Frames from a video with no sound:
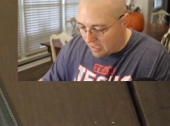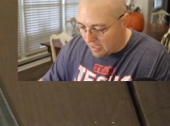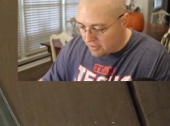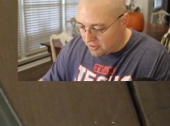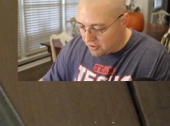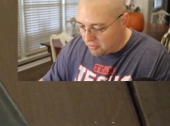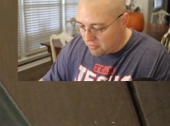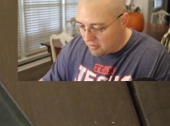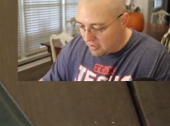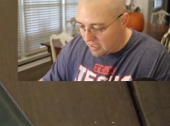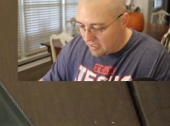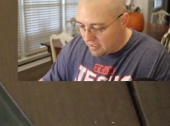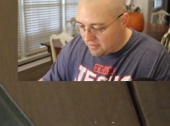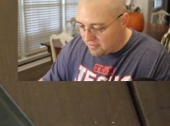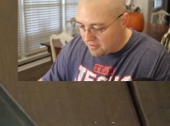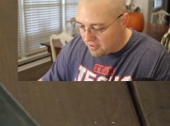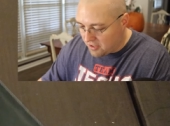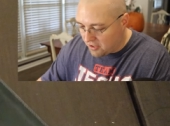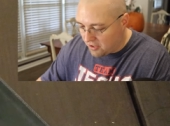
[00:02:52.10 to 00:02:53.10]
I do
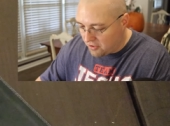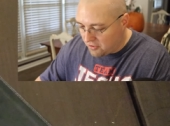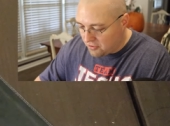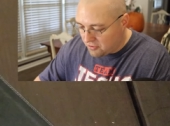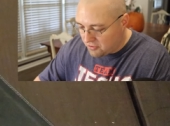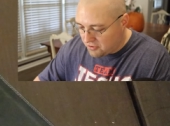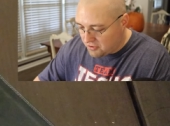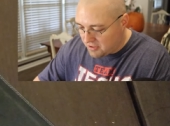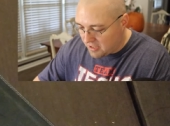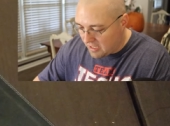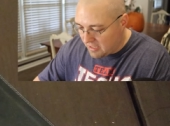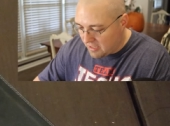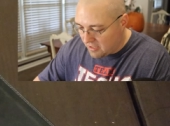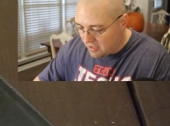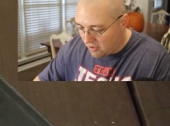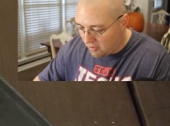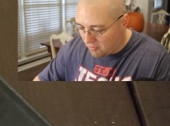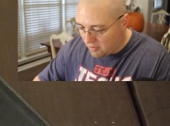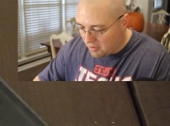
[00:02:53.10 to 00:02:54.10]
like the
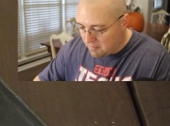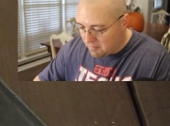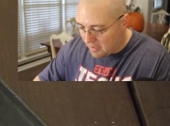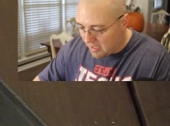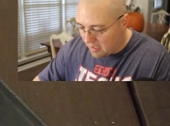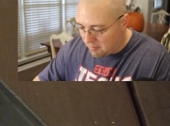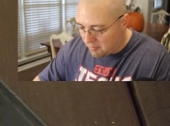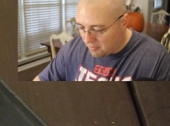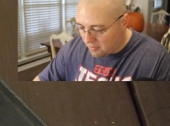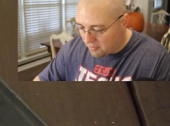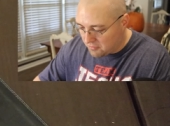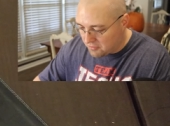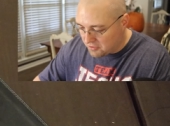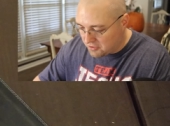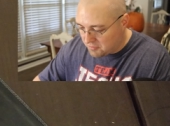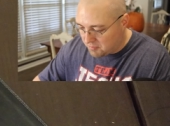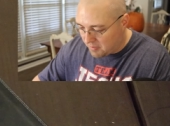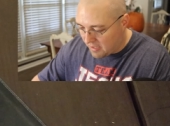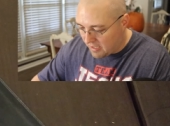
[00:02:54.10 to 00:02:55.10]
understated Holy Bible on the
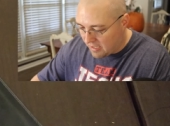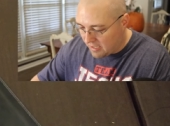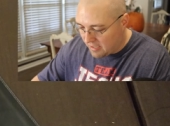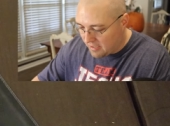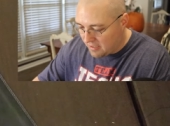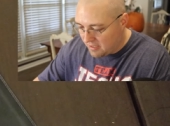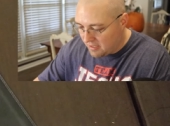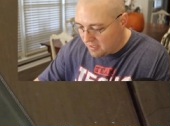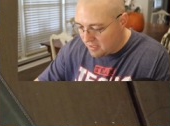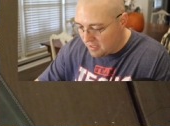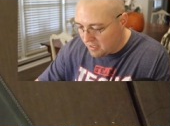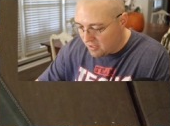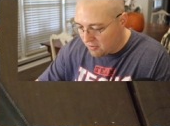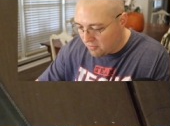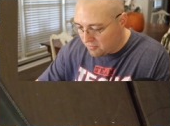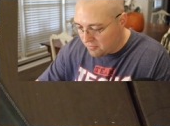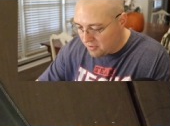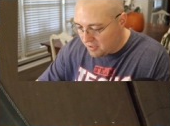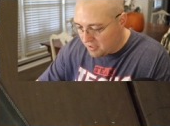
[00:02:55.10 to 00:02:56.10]
spine and
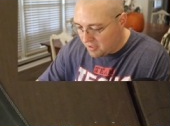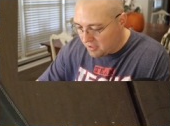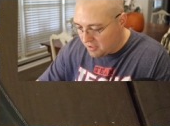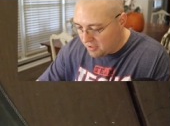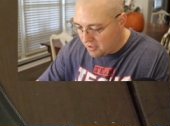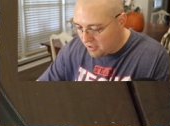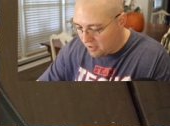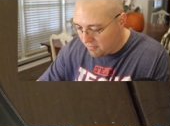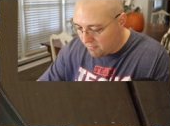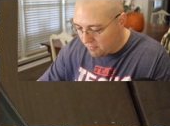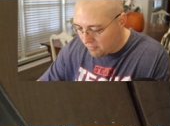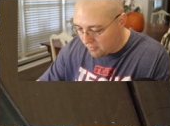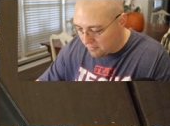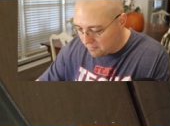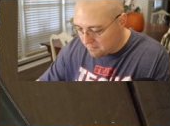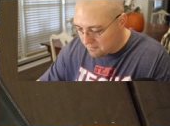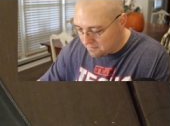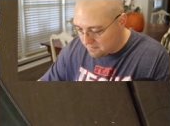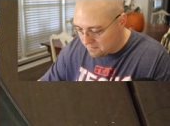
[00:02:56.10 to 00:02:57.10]
on the cover.